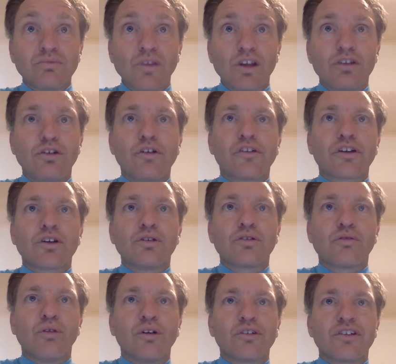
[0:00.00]
Use a good
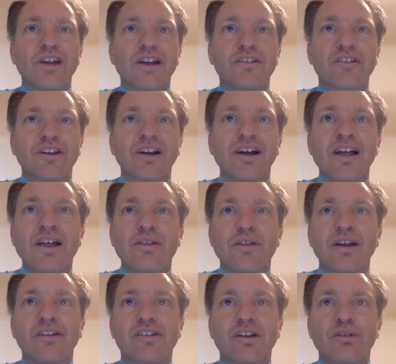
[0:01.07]
quality antenna. The
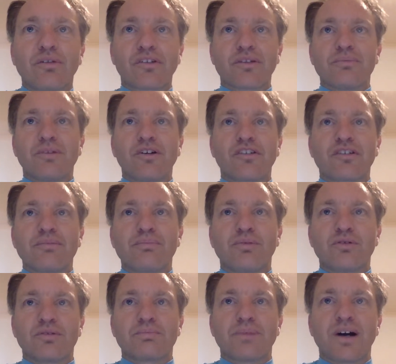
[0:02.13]
antenna is the most
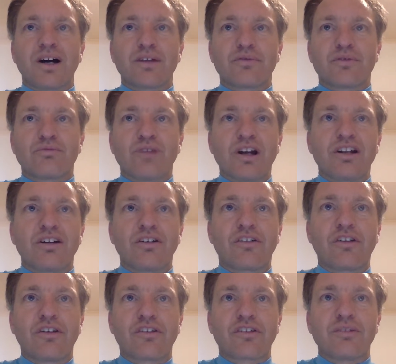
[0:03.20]
important part of a radio
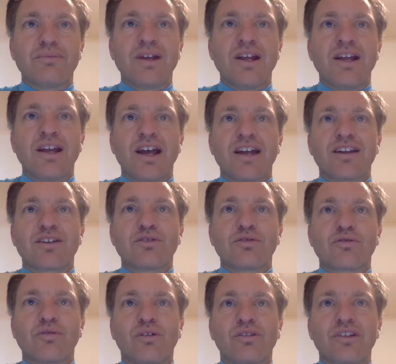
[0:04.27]
system, and a good
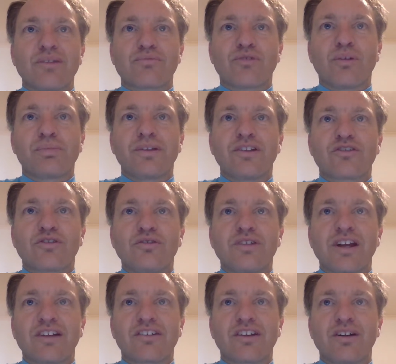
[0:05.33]
quality, properly tuned
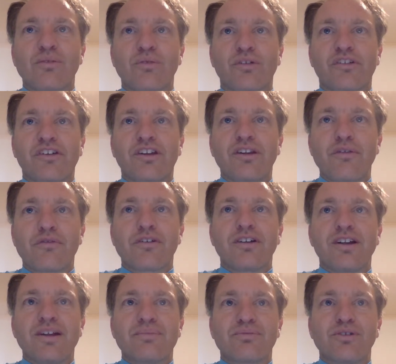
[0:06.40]
antenna will
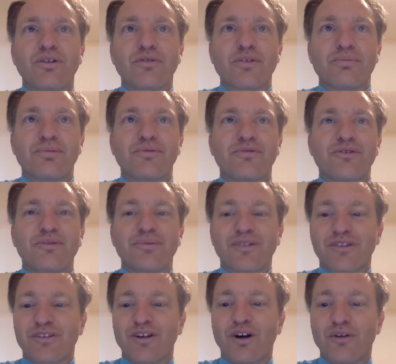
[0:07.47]
significantly improve the
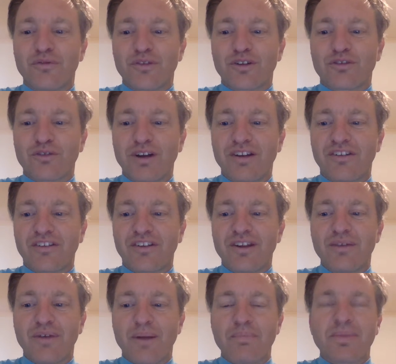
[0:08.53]
performance of the
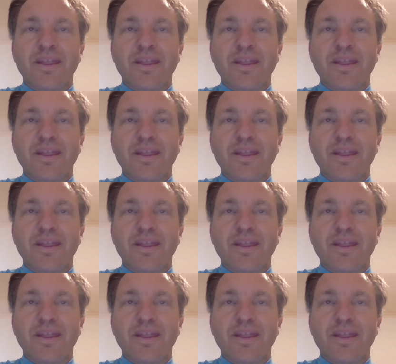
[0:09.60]
transceiver.